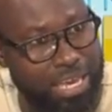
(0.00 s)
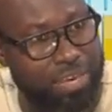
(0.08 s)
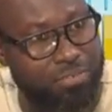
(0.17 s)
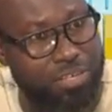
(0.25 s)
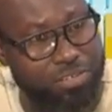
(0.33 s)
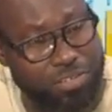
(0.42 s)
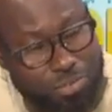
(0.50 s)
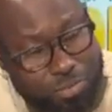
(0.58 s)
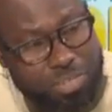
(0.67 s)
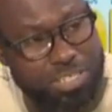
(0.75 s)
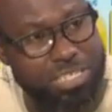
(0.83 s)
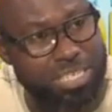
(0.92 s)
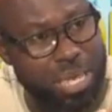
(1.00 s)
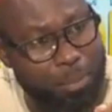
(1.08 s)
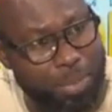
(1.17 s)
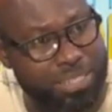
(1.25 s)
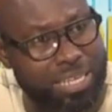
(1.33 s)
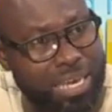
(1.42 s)
If the institutions are
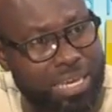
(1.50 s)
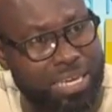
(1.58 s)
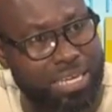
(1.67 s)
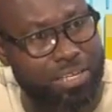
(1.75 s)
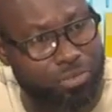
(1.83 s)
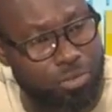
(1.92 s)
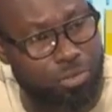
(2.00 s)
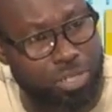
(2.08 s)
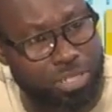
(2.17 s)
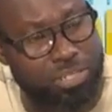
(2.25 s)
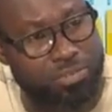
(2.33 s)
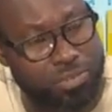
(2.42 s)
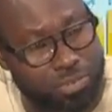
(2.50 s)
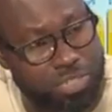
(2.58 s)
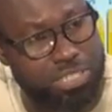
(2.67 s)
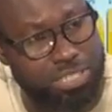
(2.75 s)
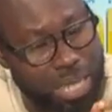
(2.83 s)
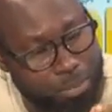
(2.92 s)
better, the
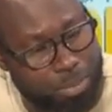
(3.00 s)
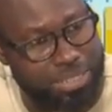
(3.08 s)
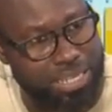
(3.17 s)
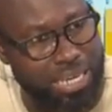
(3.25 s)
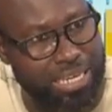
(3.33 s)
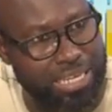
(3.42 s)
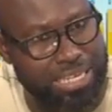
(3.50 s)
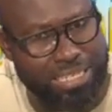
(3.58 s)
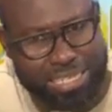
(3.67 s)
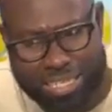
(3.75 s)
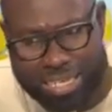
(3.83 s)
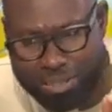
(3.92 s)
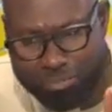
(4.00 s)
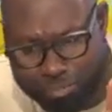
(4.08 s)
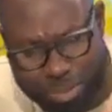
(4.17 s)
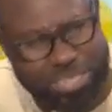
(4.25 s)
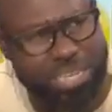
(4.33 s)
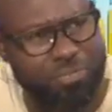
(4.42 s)
institutions are better, they can
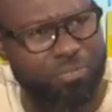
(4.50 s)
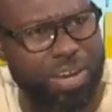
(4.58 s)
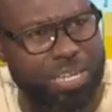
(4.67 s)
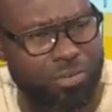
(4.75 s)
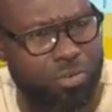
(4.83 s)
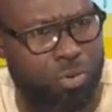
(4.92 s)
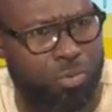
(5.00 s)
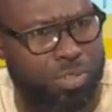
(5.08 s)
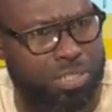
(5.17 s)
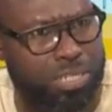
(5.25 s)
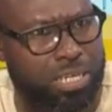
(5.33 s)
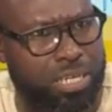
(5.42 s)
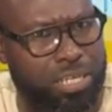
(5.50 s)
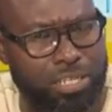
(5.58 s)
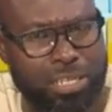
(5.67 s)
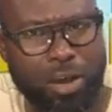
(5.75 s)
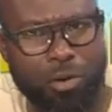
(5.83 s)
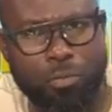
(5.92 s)
better fight corruption.
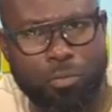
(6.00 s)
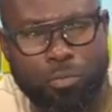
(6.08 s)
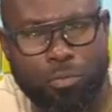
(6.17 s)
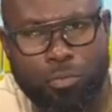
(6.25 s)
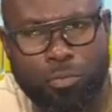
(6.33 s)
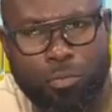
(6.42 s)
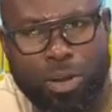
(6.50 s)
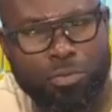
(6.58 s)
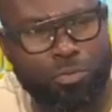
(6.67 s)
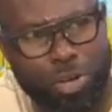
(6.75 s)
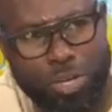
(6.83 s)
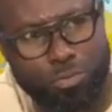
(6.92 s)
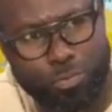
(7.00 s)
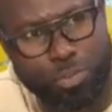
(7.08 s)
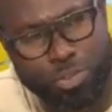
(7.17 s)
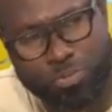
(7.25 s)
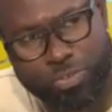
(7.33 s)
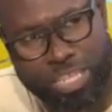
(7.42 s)
Now,
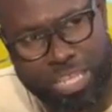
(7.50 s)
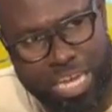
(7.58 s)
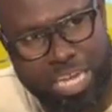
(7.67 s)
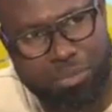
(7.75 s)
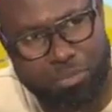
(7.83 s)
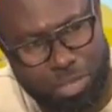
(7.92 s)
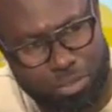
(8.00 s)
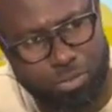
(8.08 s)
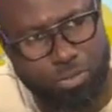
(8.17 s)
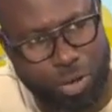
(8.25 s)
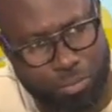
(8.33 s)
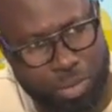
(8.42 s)
the arguments you are